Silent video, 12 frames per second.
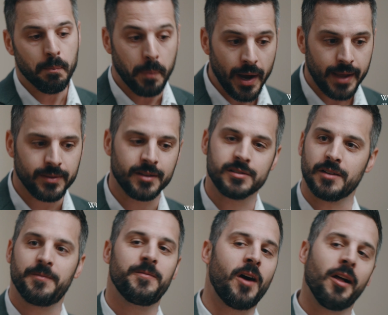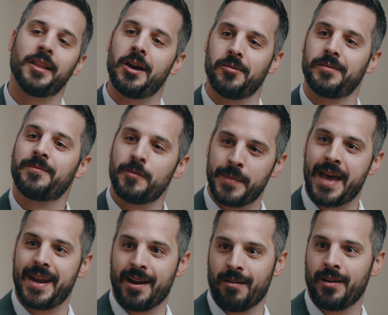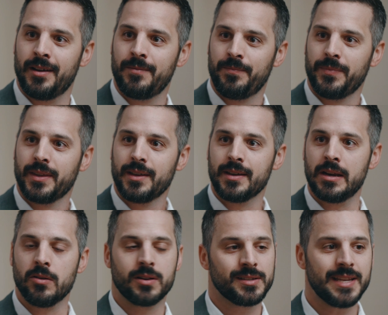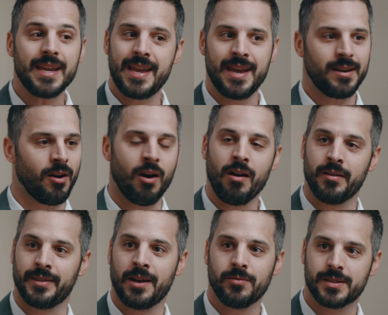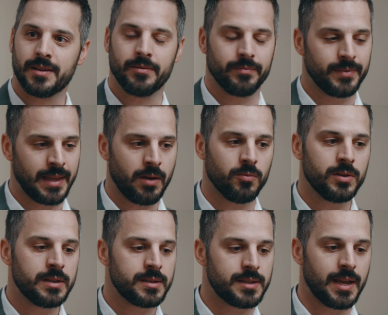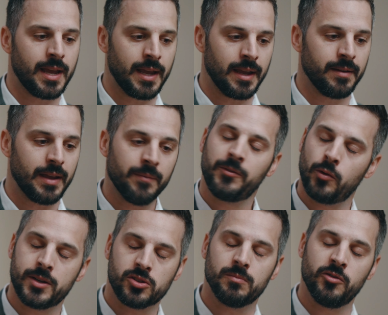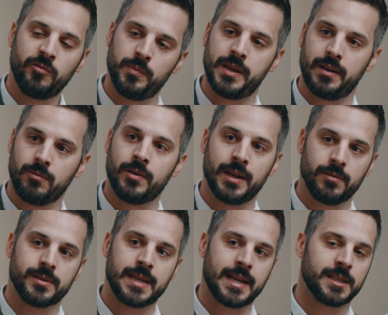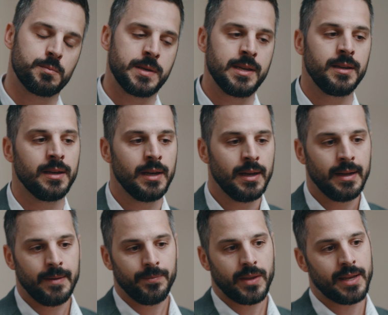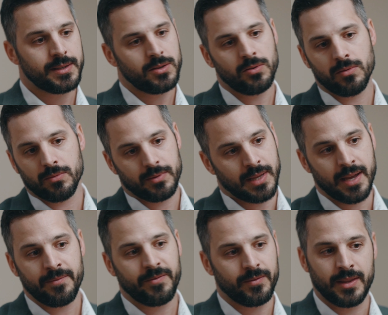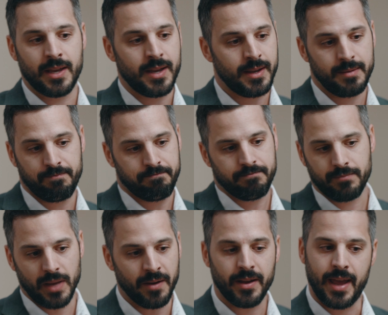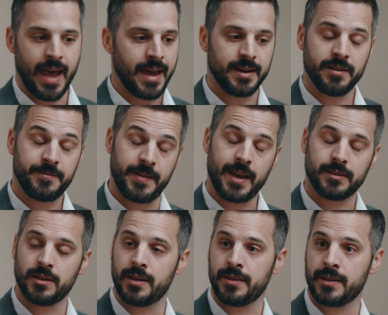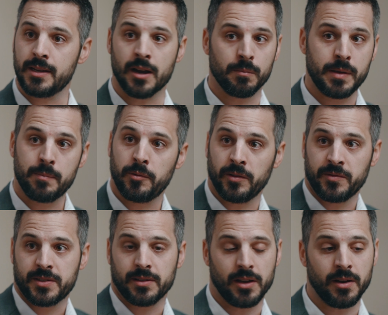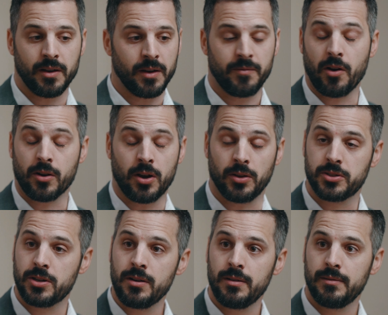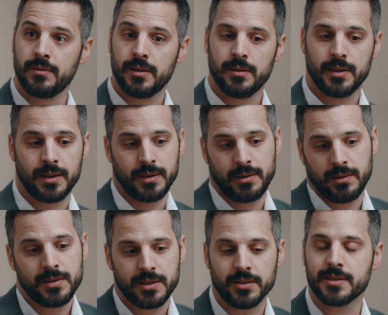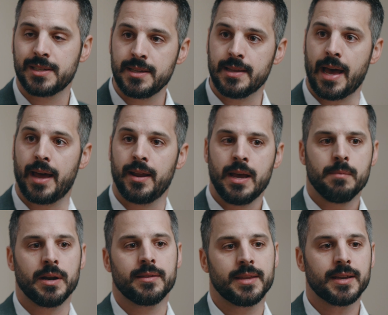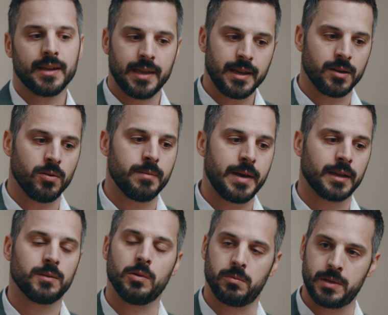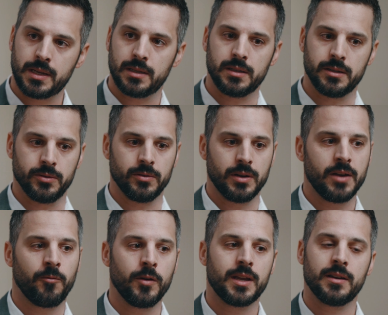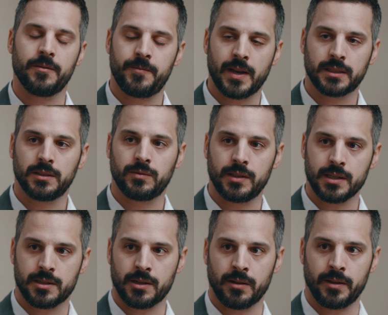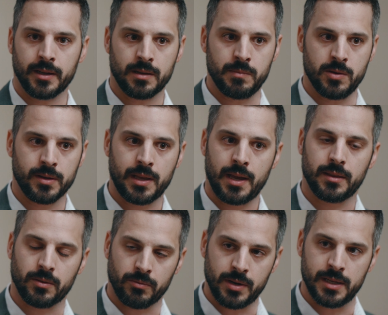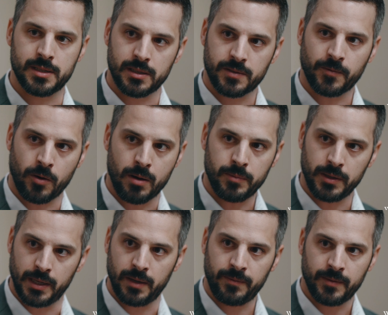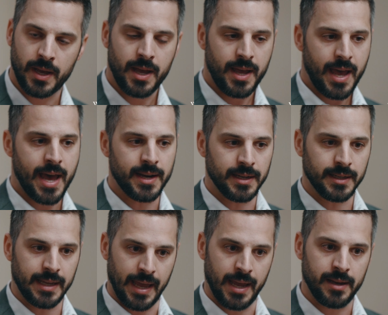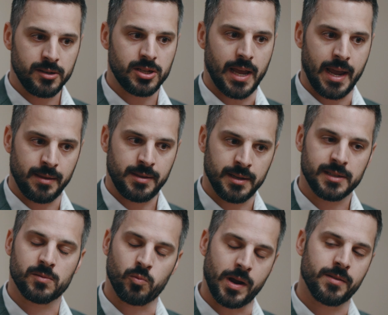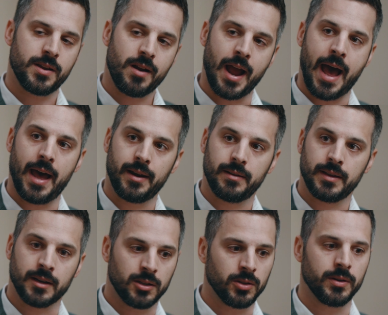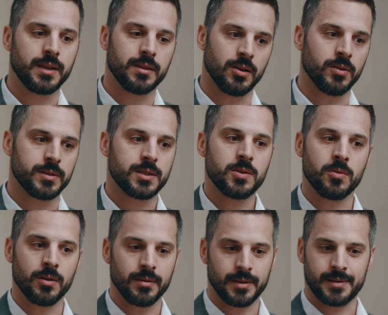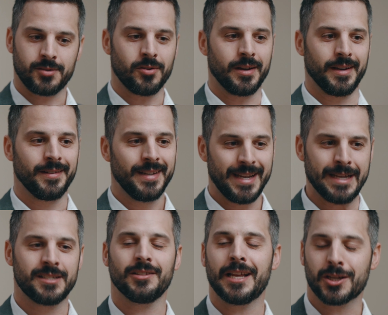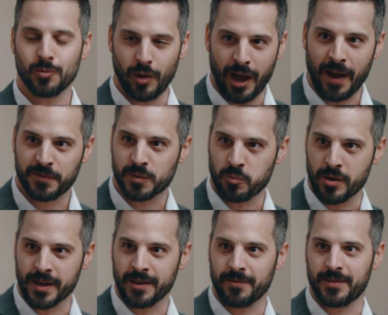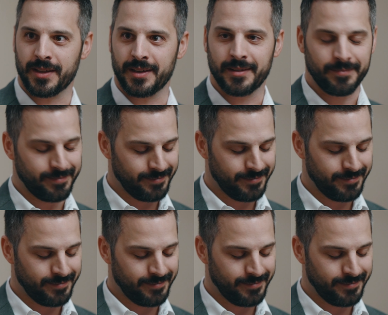But there's a fallout from that era you know, because they hit hard. That was a that was a influential movement when it was at its peak, and so they they uh, had an effect on the young people of uh, of our culture, and you still see that. But I think again, going back to what we can do, if we can effectively and clearly communicate the reasons for our belief, mm-hmm. and engage atheists where they're at, including those who are the sort of intellectual offspring of the